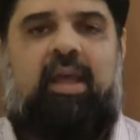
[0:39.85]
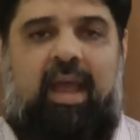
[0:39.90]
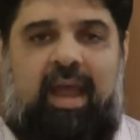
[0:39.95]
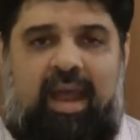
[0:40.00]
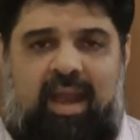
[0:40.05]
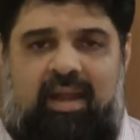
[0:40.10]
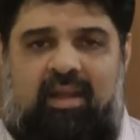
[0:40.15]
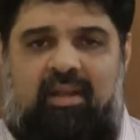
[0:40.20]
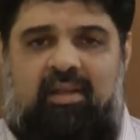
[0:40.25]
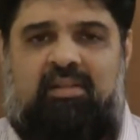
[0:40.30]

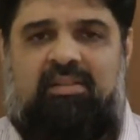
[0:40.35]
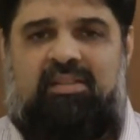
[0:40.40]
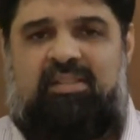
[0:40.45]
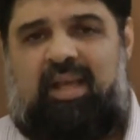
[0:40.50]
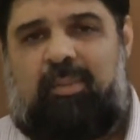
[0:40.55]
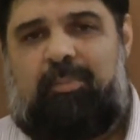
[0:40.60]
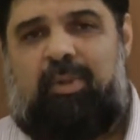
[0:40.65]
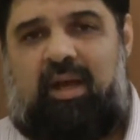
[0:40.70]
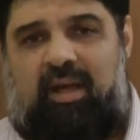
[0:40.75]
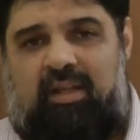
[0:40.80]
and
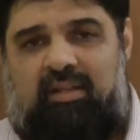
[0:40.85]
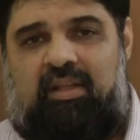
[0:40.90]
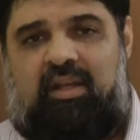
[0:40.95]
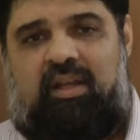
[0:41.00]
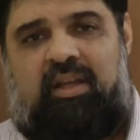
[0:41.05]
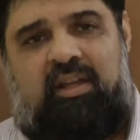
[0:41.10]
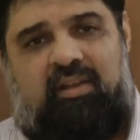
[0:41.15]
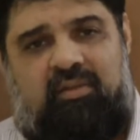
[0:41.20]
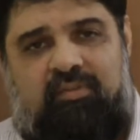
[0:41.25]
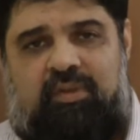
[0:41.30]
some
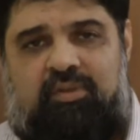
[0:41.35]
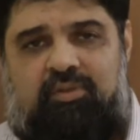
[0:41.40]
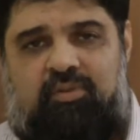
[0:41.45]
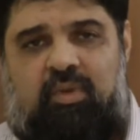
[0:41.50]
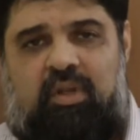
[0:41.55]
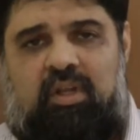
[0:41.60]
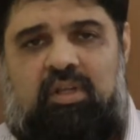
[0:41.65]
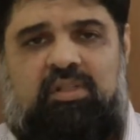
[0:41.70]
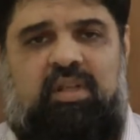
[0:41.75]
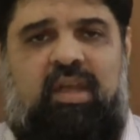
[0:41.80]
other
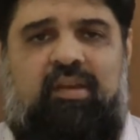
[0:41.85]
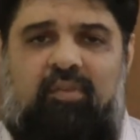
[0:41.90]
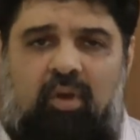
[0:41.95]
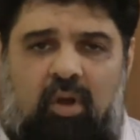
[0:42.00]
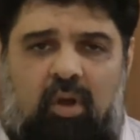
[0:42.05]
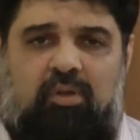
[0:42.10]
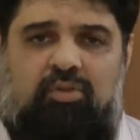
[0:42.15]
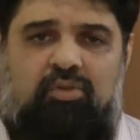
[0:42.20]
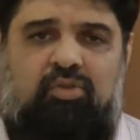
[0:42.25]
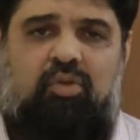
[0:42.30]
individuals
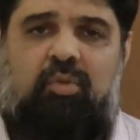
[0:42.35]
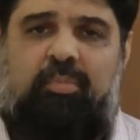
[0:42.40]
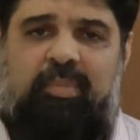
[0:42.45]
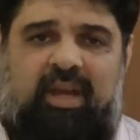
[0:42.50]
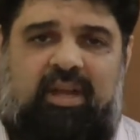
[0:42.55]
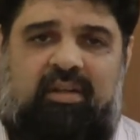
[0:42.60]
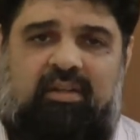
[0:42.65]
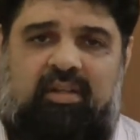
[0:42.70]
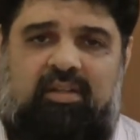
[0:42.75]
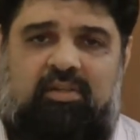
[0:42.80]
have also
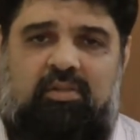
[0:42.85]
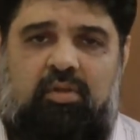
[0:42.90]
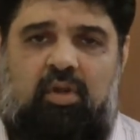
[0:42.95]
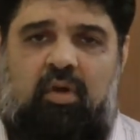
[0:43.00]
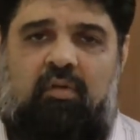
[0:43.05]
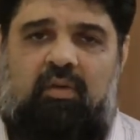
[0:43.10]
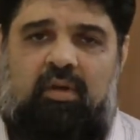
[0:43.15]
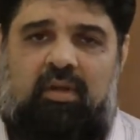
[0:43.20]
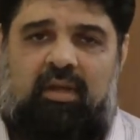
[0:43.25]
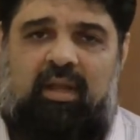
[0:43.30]
made this
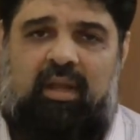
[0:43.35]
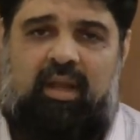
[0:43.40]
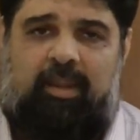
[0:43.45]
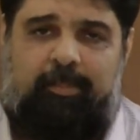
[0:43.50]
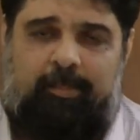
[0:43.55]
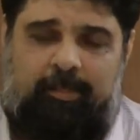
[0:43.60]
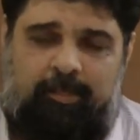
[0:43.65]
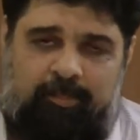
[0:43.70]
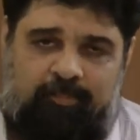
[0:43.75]
novel claim.